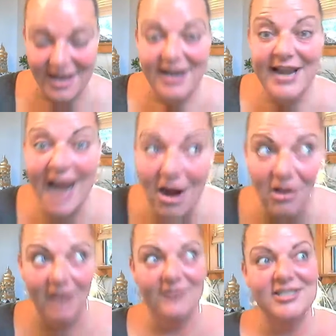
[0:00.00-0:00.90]
Now,
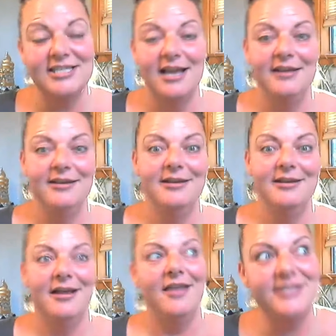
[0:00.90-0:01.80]
all of a sudden,
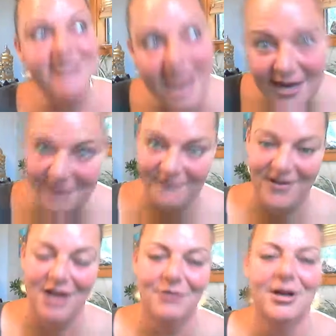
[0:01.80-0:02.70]
a second
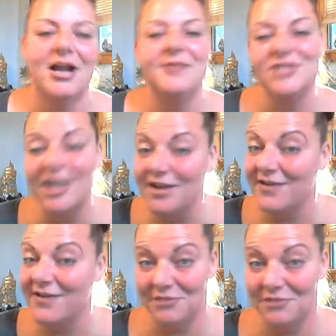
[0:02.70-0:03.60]
follower comes. Now you've
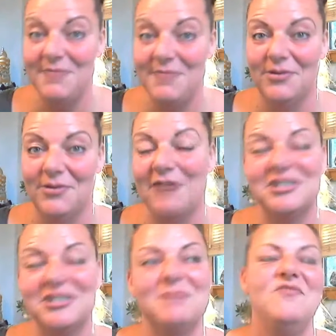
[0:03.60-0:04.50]
got 3 people. Now it's a
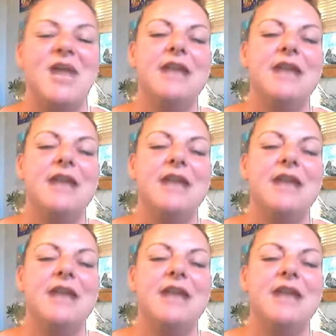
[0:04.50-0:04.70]
movement.